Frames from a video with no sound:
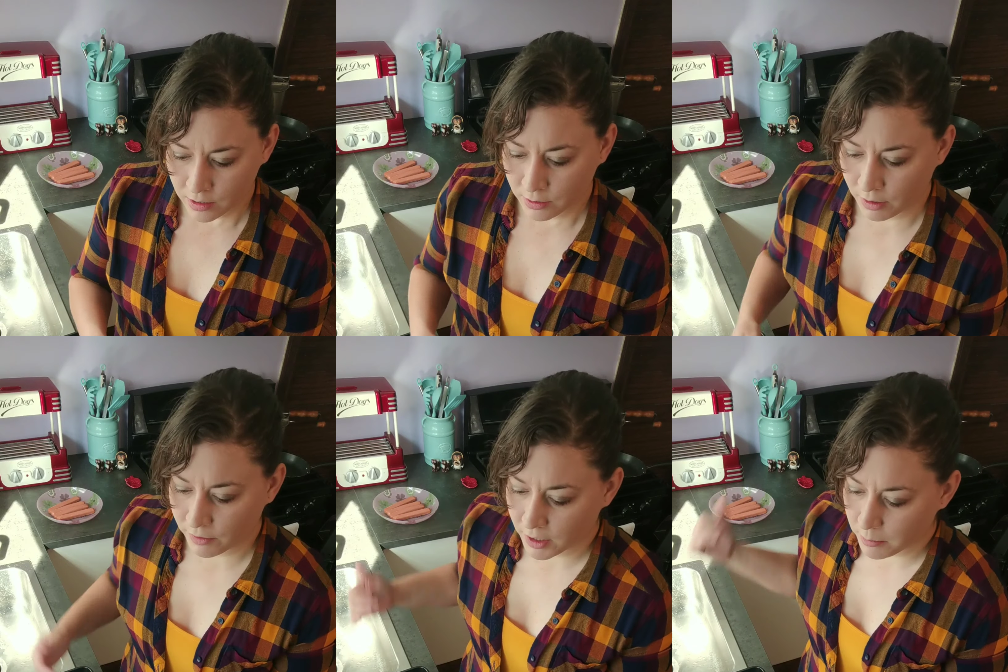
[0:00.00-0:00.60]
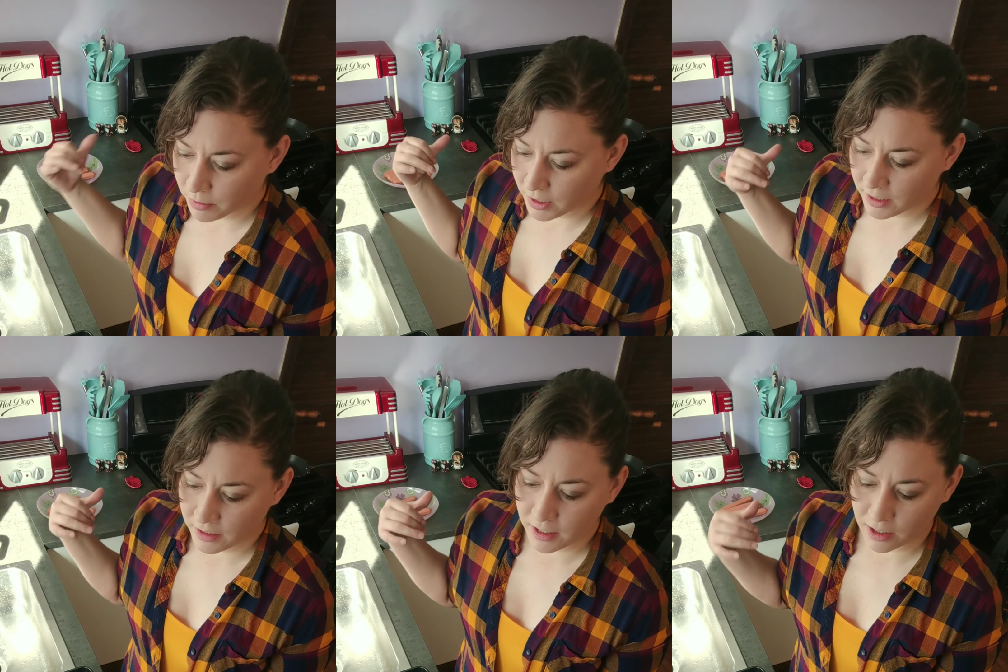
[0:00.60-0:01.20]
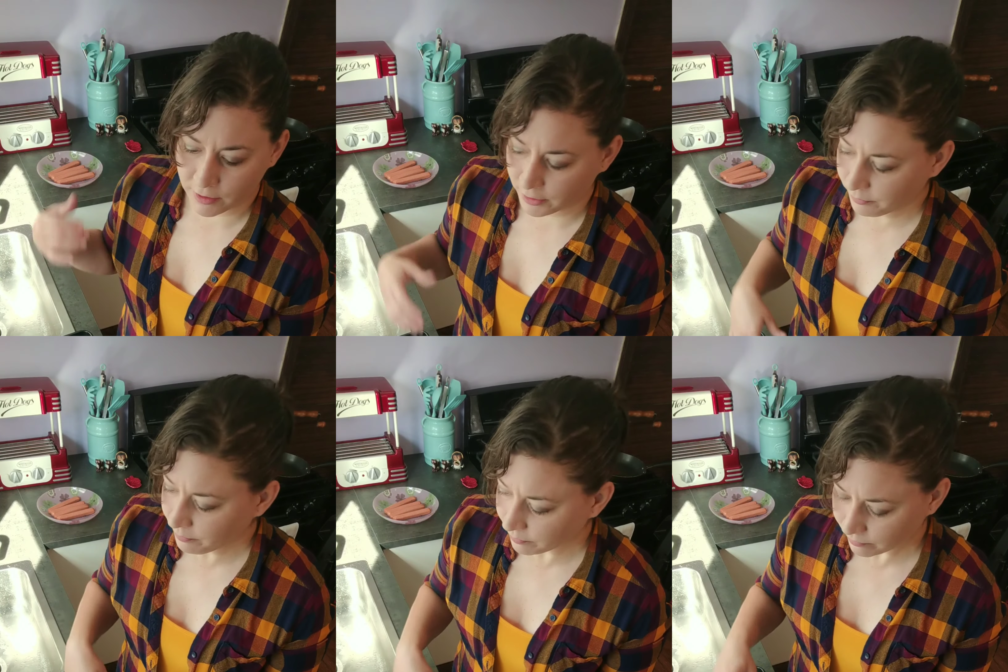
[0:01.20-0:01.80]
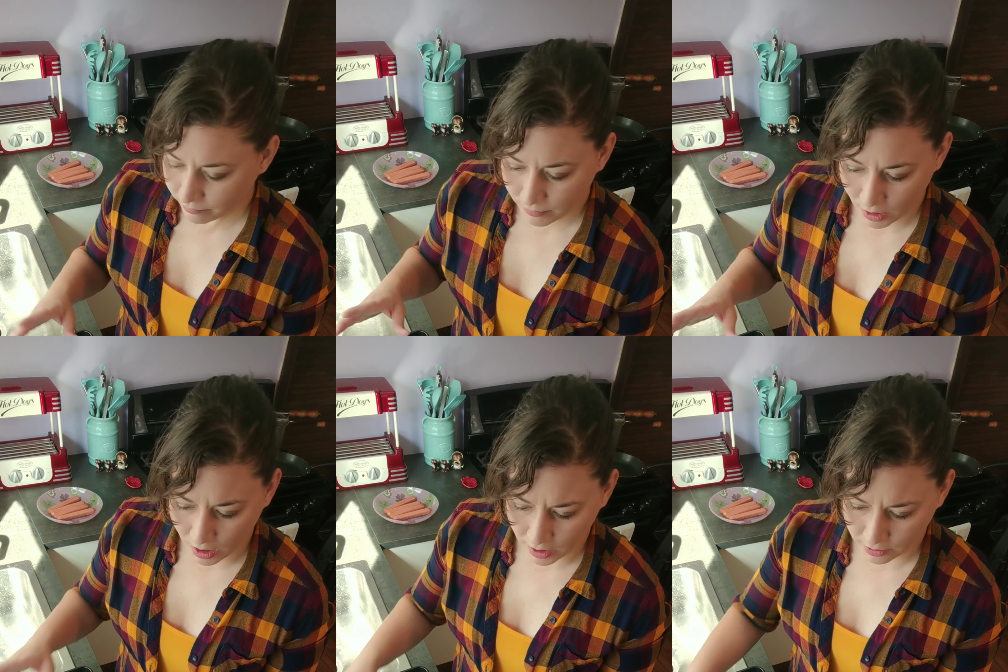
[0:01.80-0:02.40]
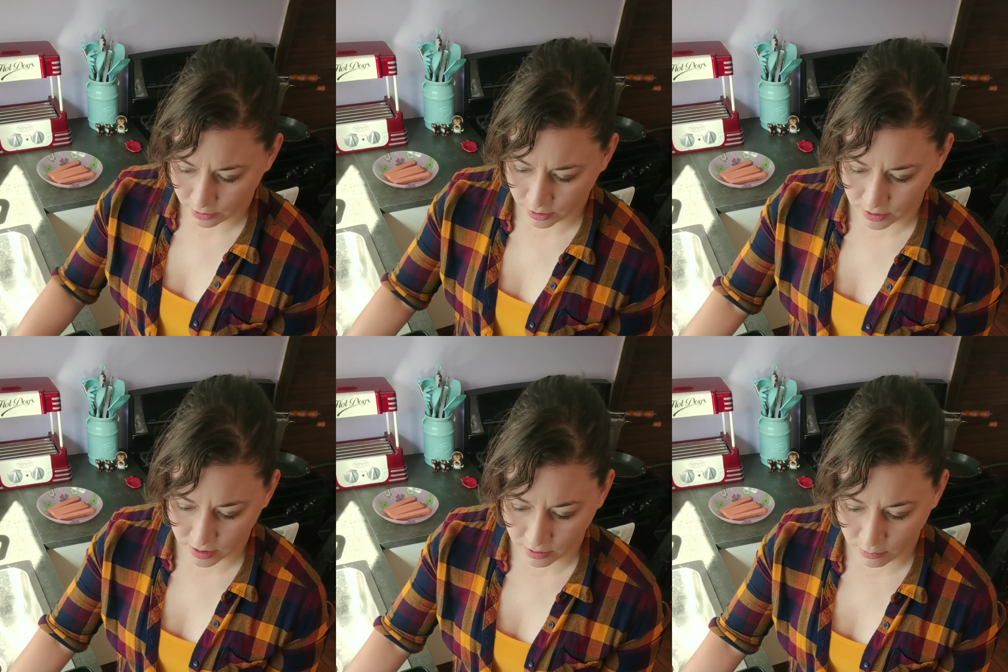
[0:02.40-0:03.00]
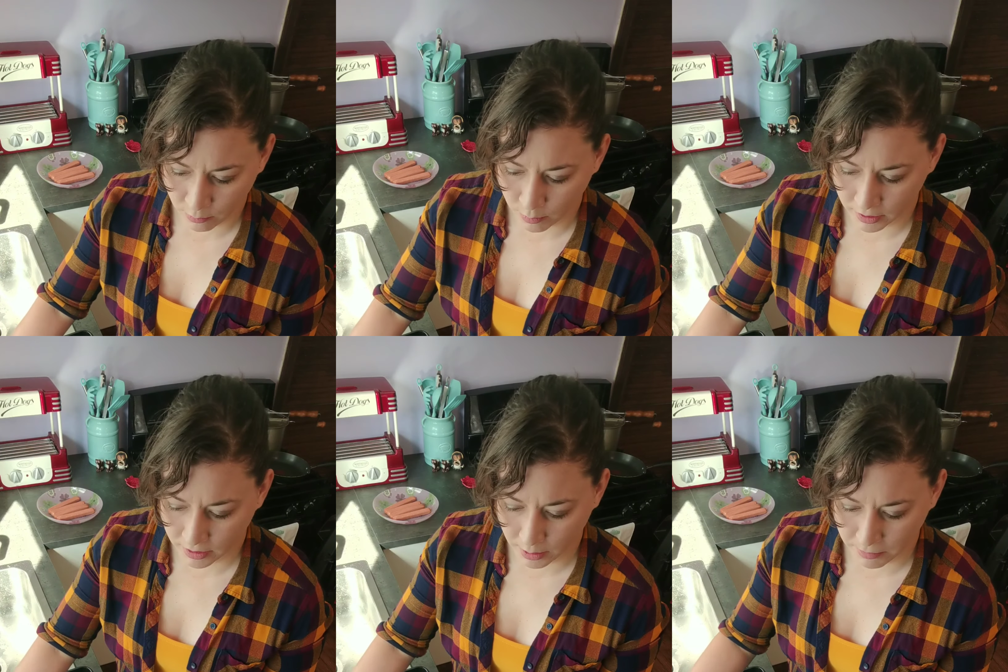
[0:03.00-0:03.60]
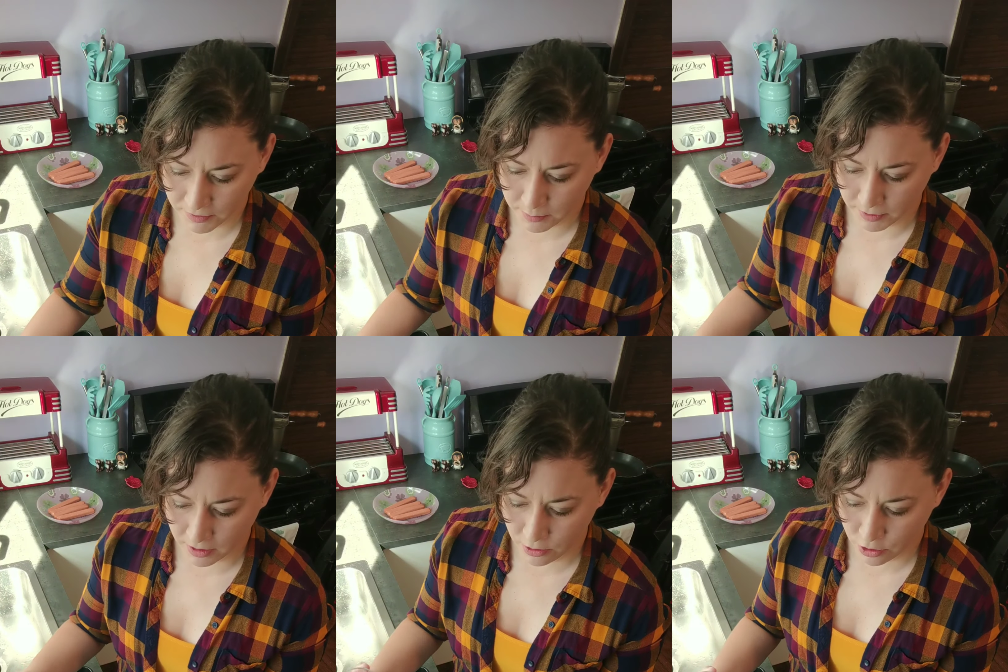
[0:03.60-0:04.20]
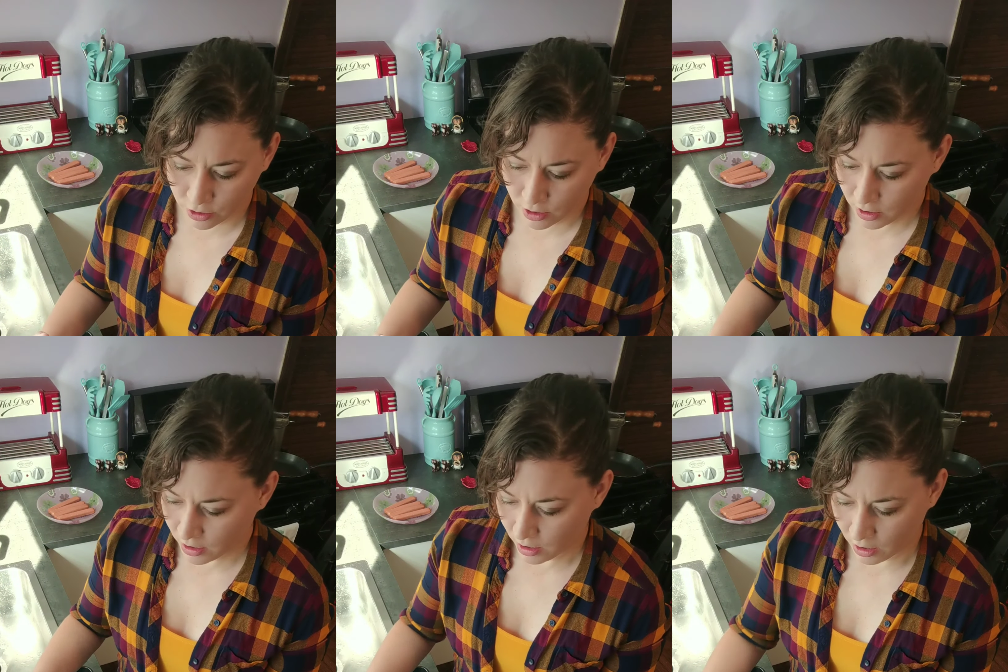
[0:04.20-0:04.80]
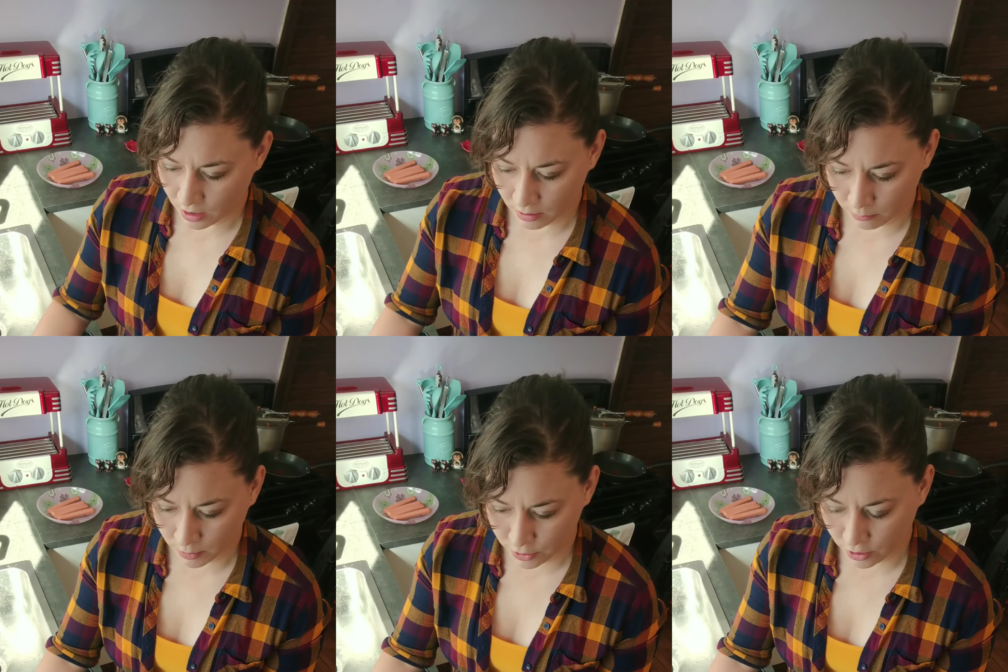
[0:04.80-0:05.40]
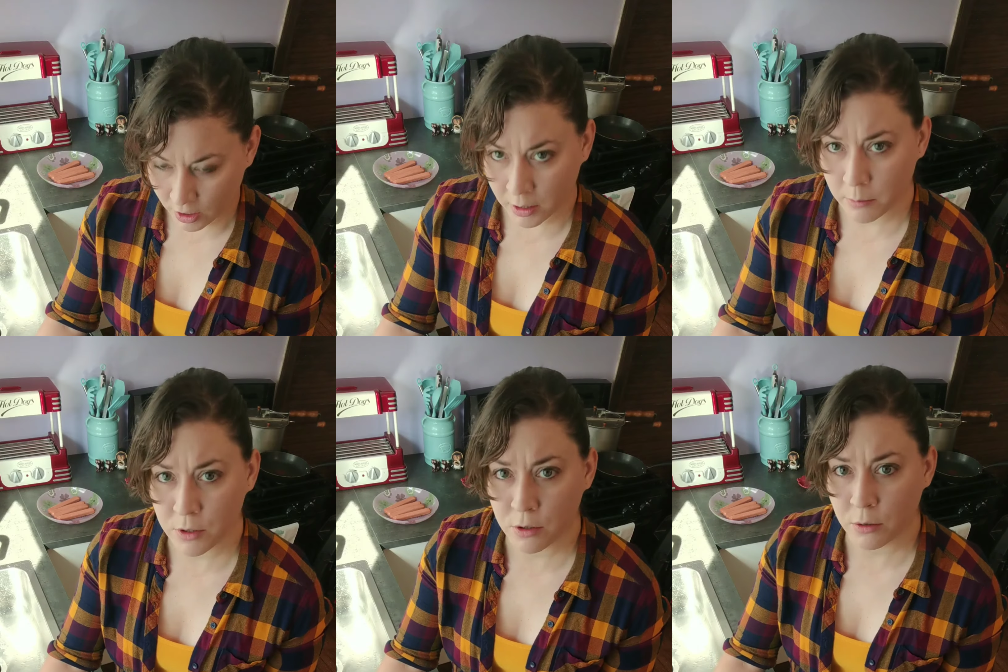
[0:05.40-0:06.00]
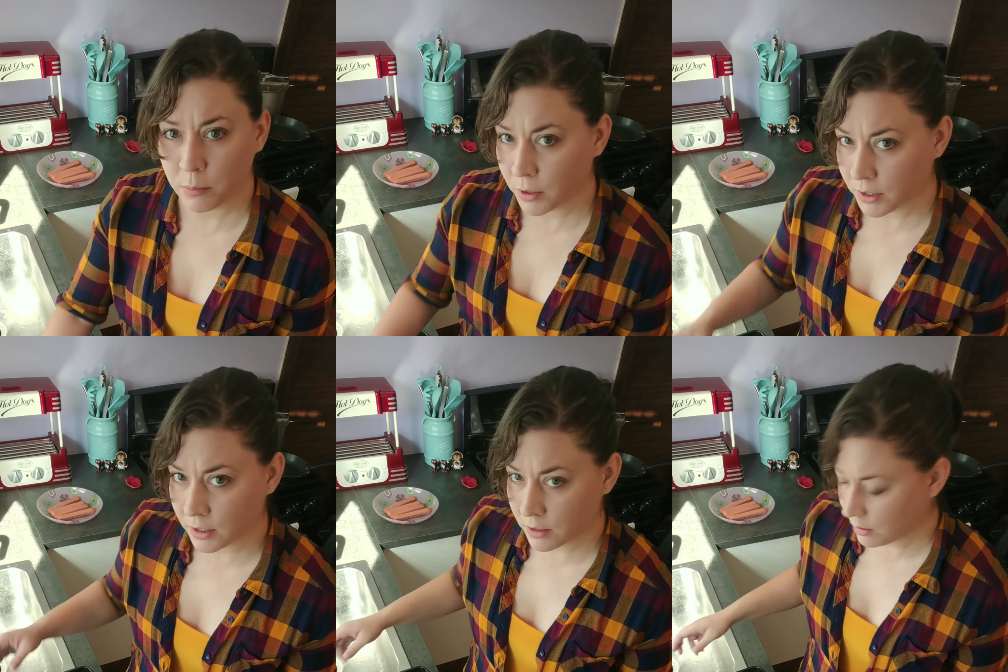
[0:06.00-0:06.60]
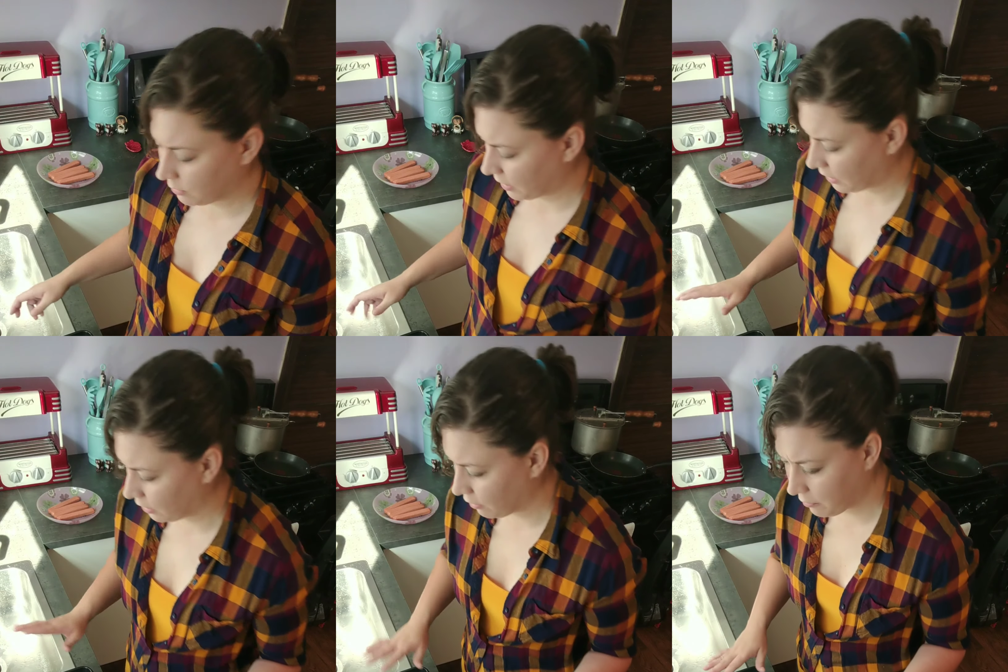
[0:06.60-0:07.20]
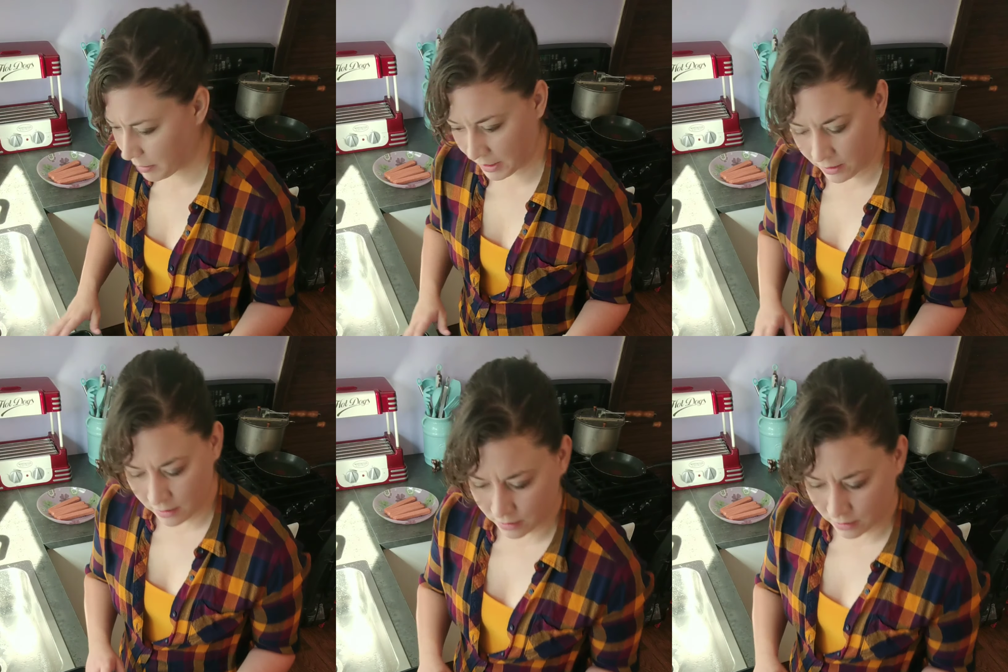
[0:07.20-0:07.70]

So I've already preheated the oven. I cooked 1 cup of spinach, which I am to put into a loaf pan.